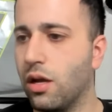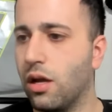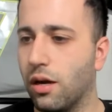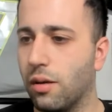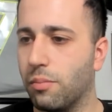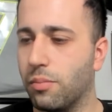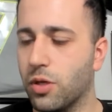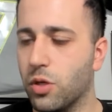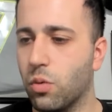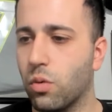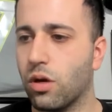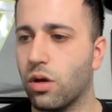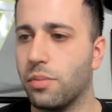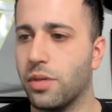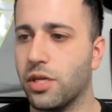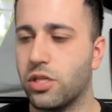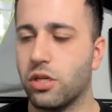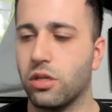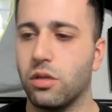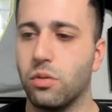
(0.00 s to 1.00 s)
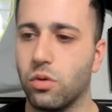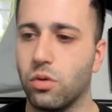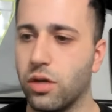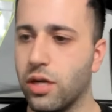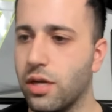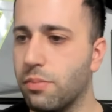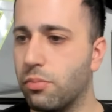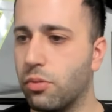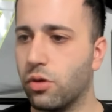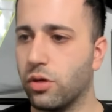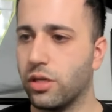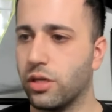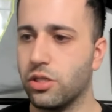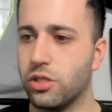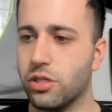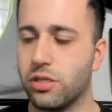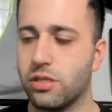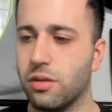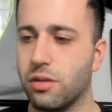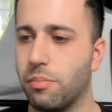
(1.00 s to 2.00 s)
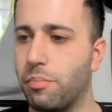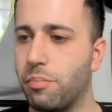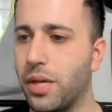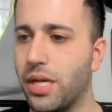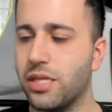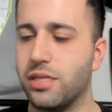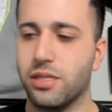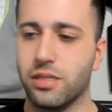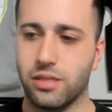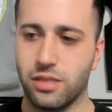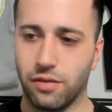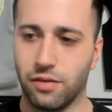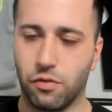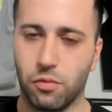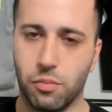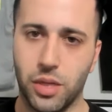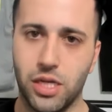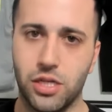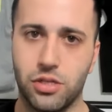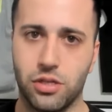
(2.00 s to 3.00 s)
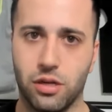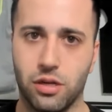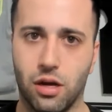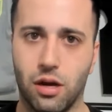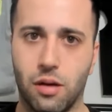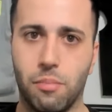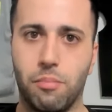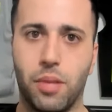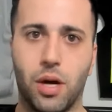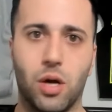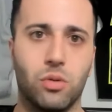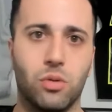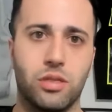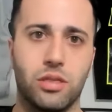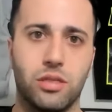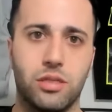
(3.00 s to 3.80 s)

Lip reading: But you want to make sure that we're inputting just some basics information about the